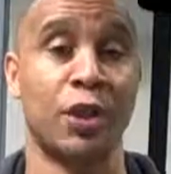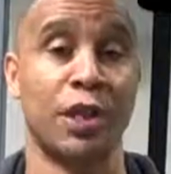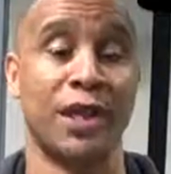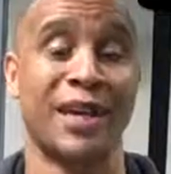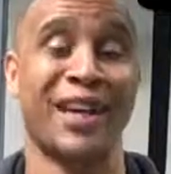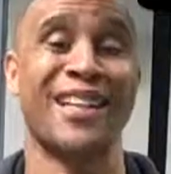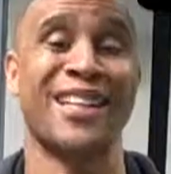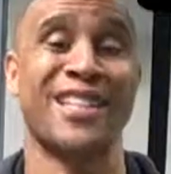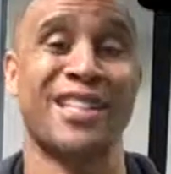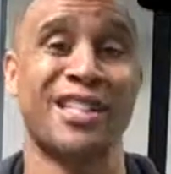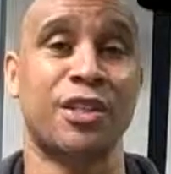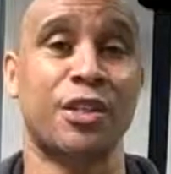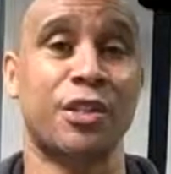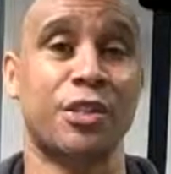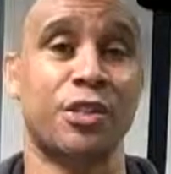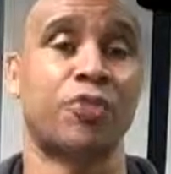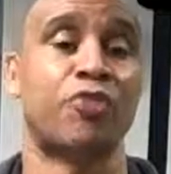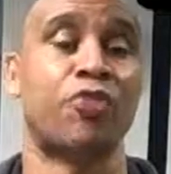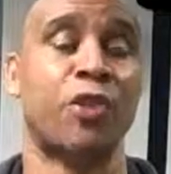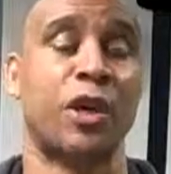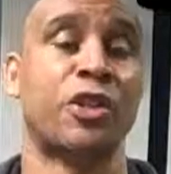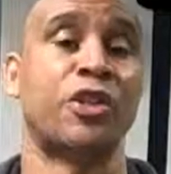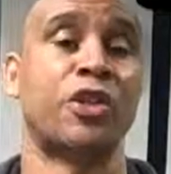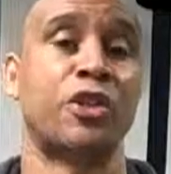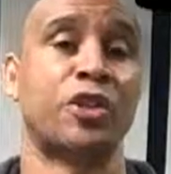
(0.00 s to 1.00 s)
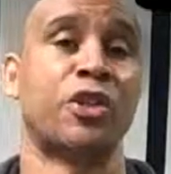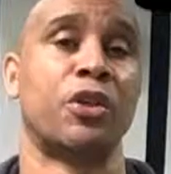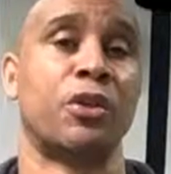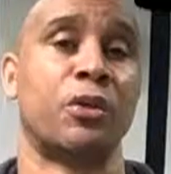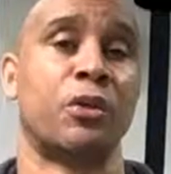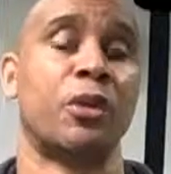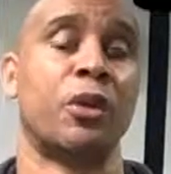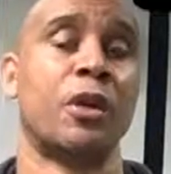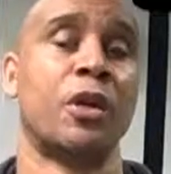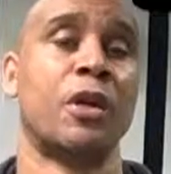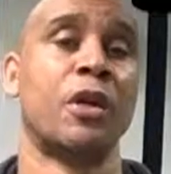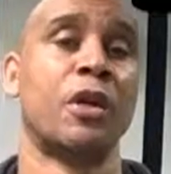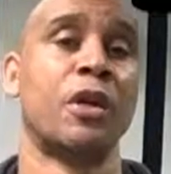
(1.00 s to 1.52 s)
It has to stretch you,
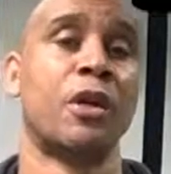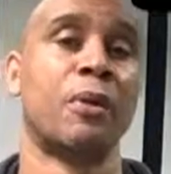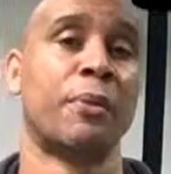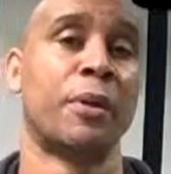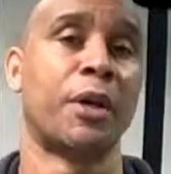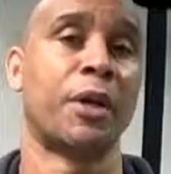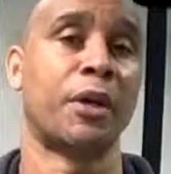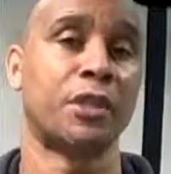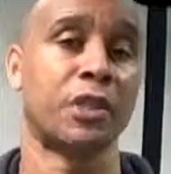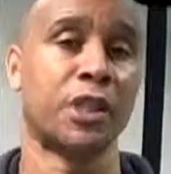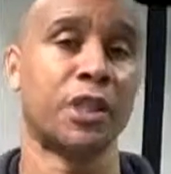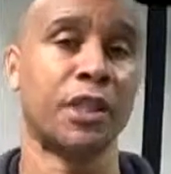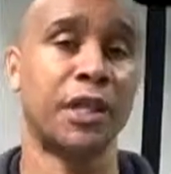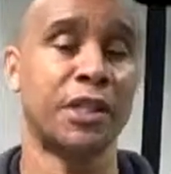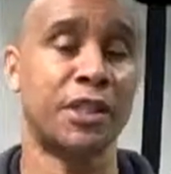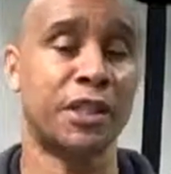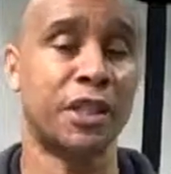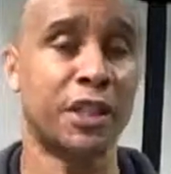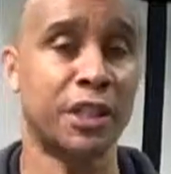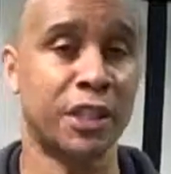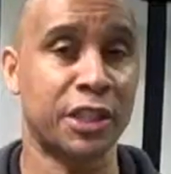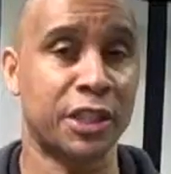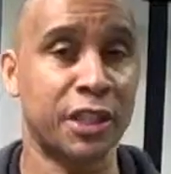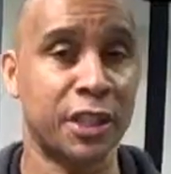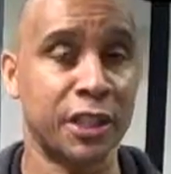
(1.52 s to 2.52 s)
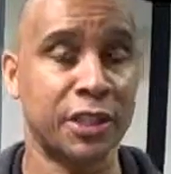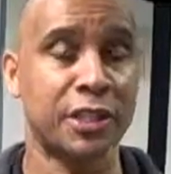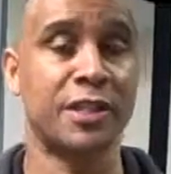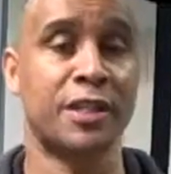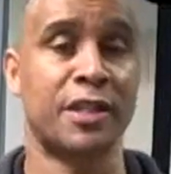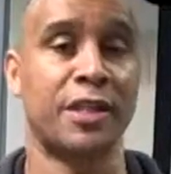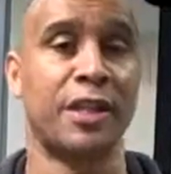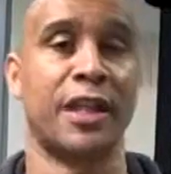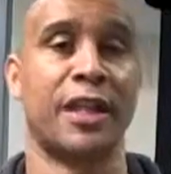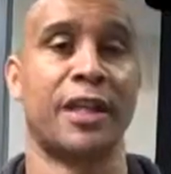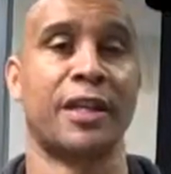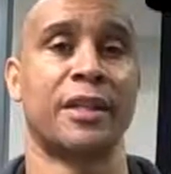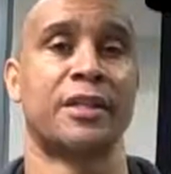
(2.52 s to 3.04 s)
because unless it does
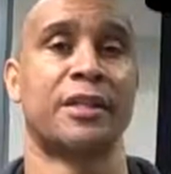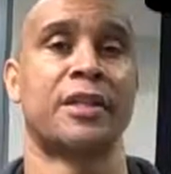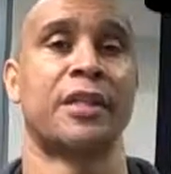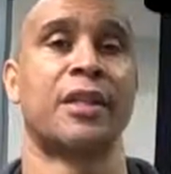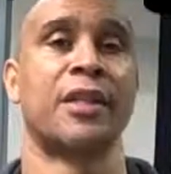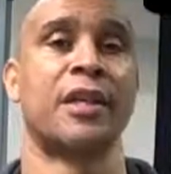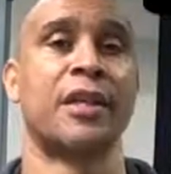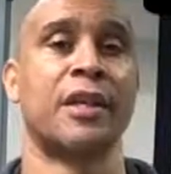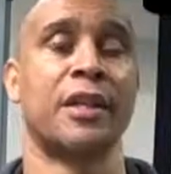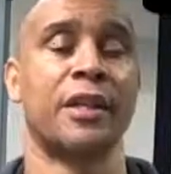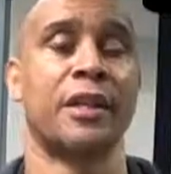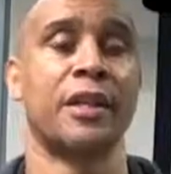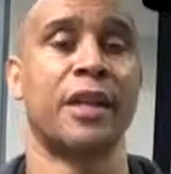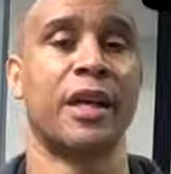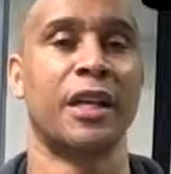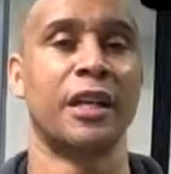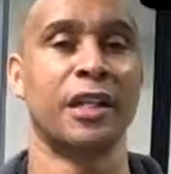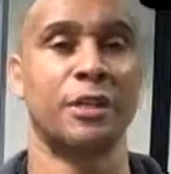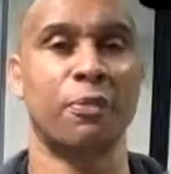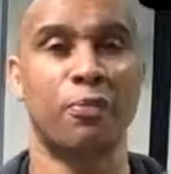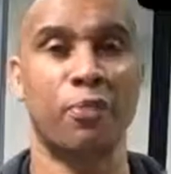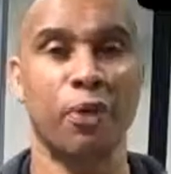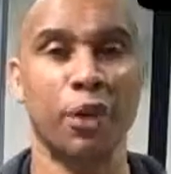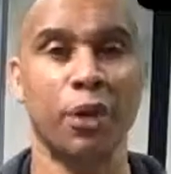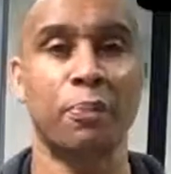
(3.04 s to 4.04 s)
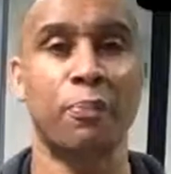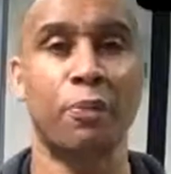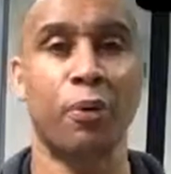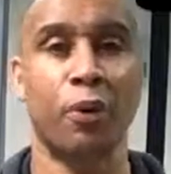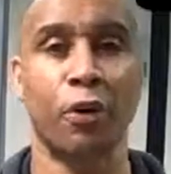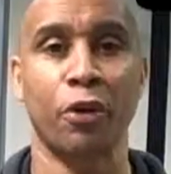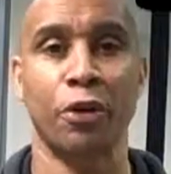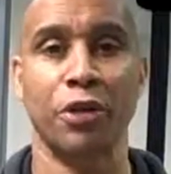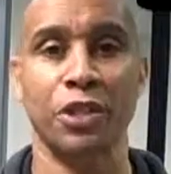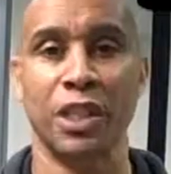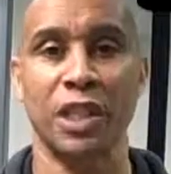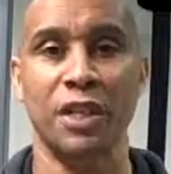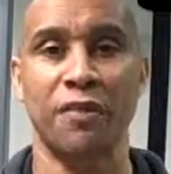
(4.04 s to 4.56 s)
that, then it's pretty
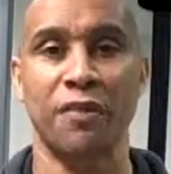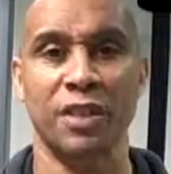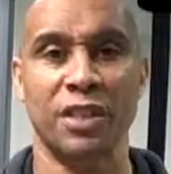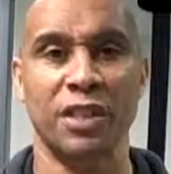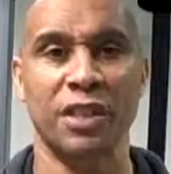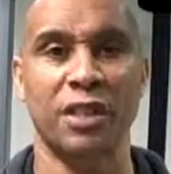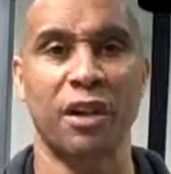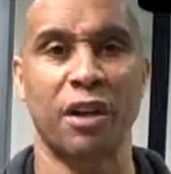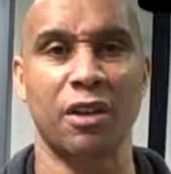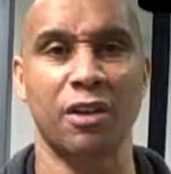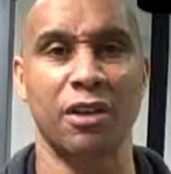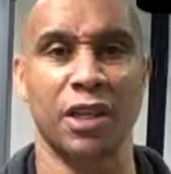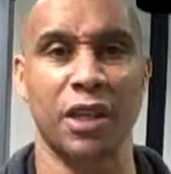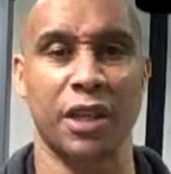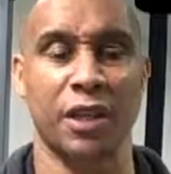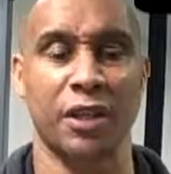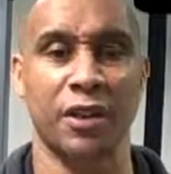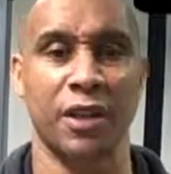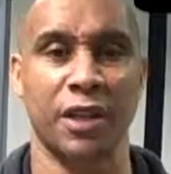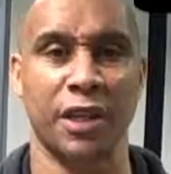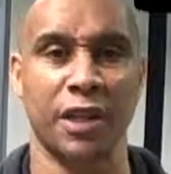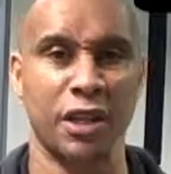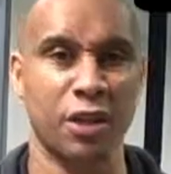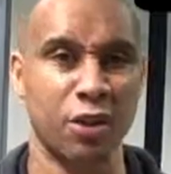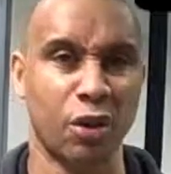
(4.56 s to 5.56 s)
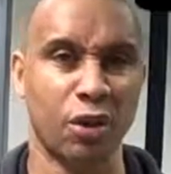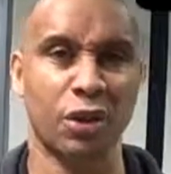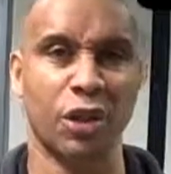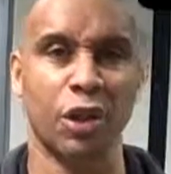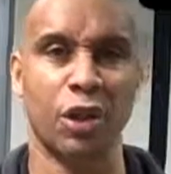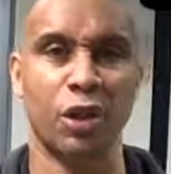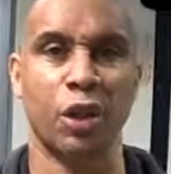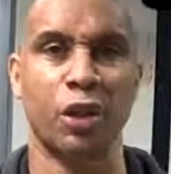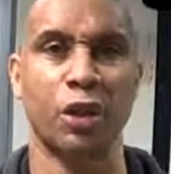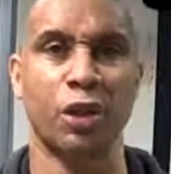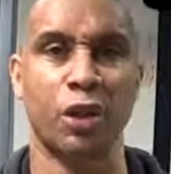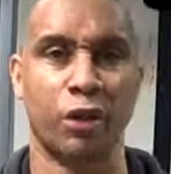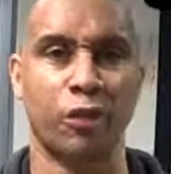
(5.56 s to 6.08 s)
pointless even starting, I think. You're not going
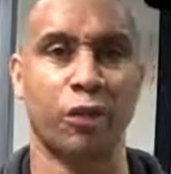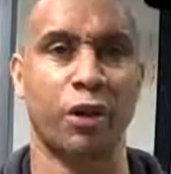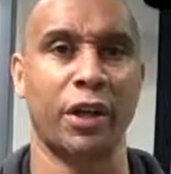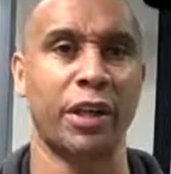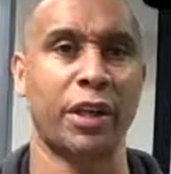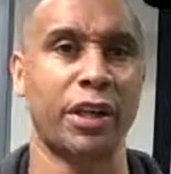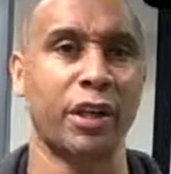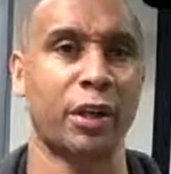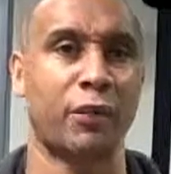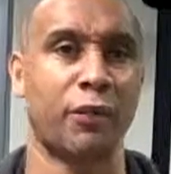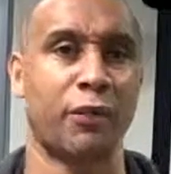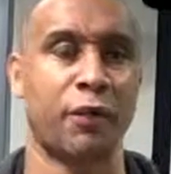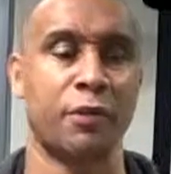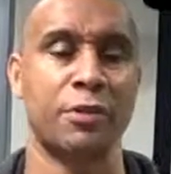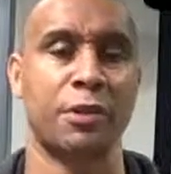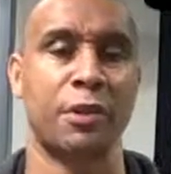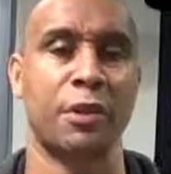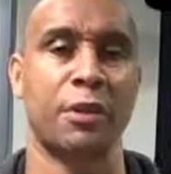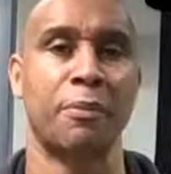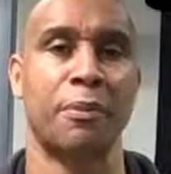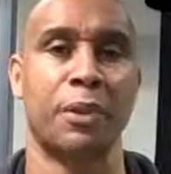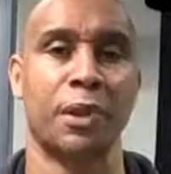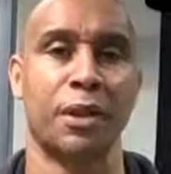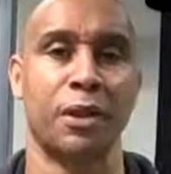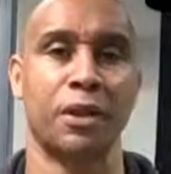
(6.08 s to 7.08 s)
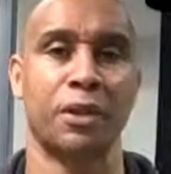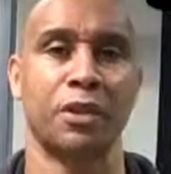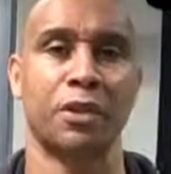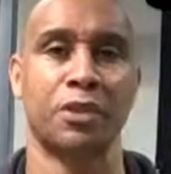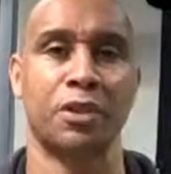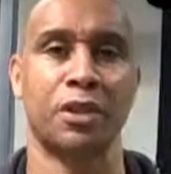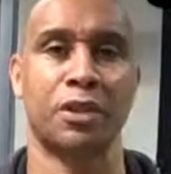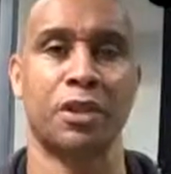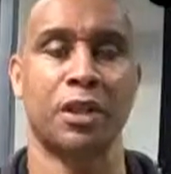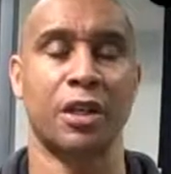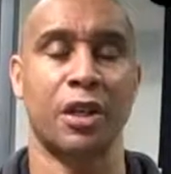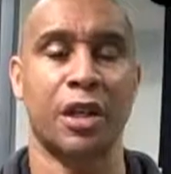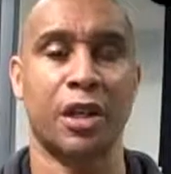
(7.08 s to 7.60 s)
to learn a great deal from something that
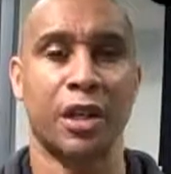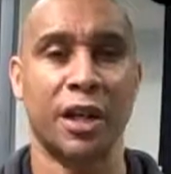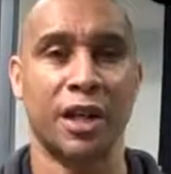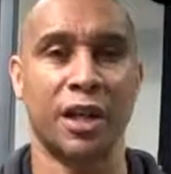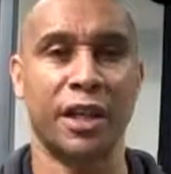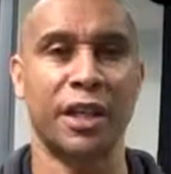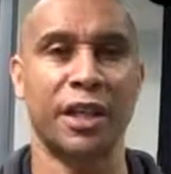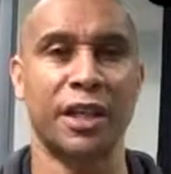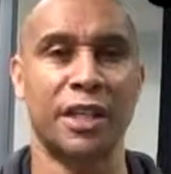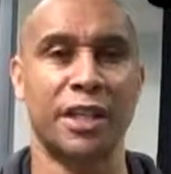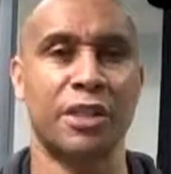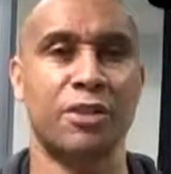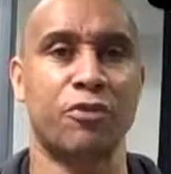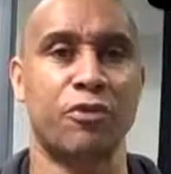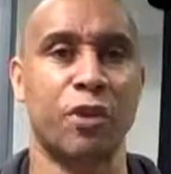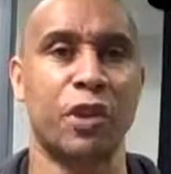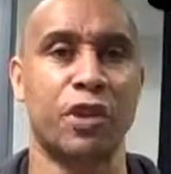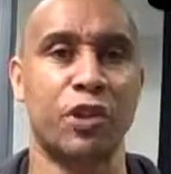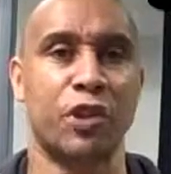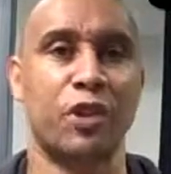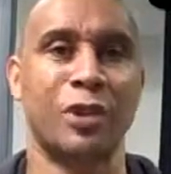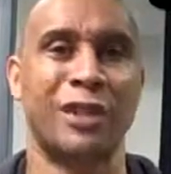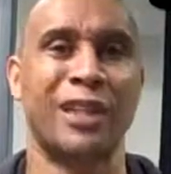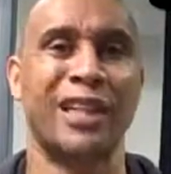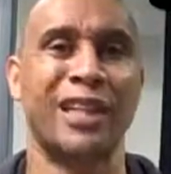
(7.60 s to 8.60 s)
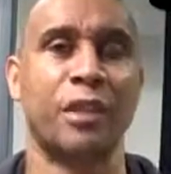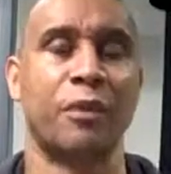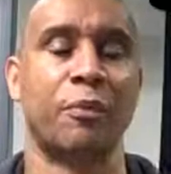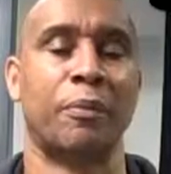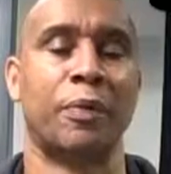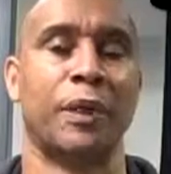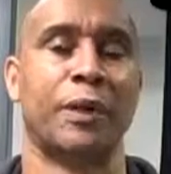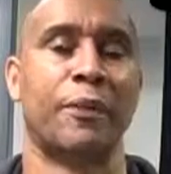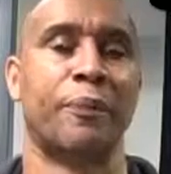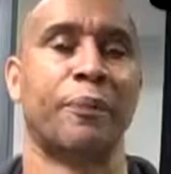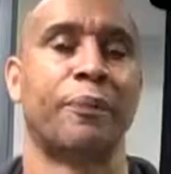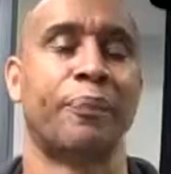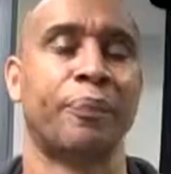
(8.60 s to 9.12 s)
doesn't at least stretch you a little
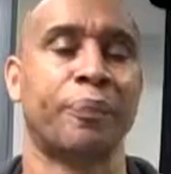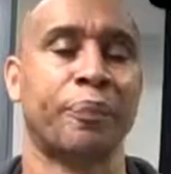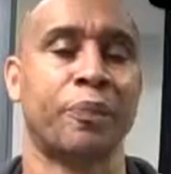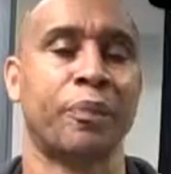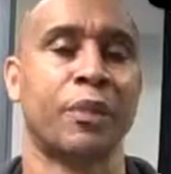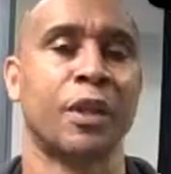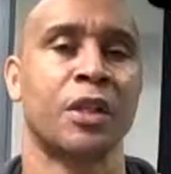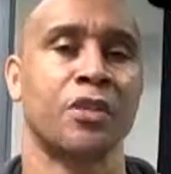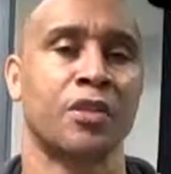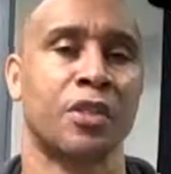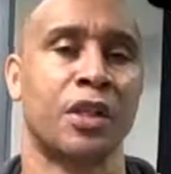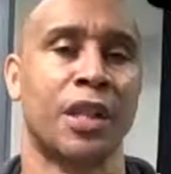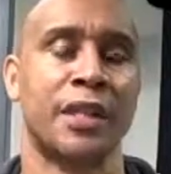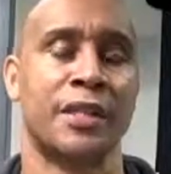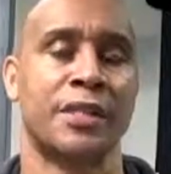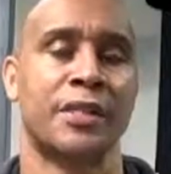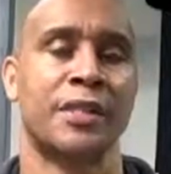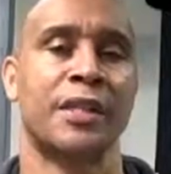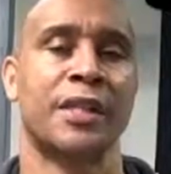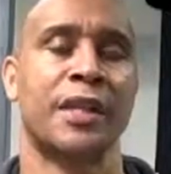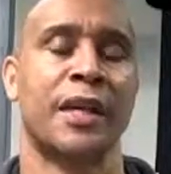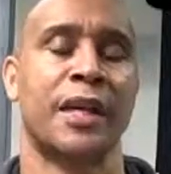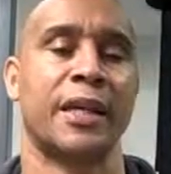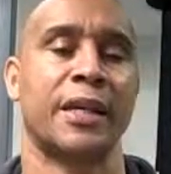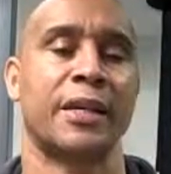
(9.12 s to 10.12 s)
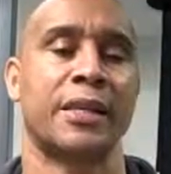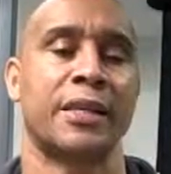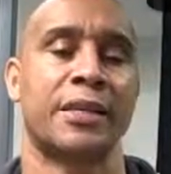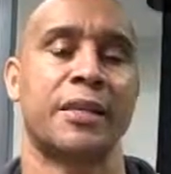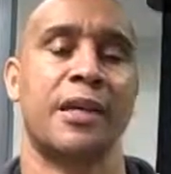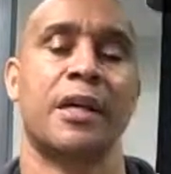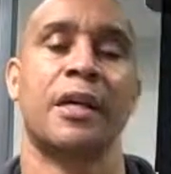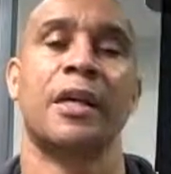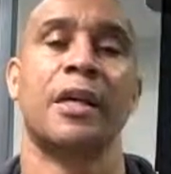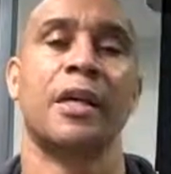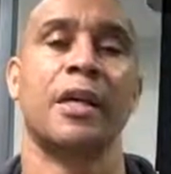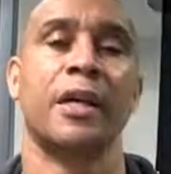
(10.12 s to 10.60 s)
bit. So that's the S.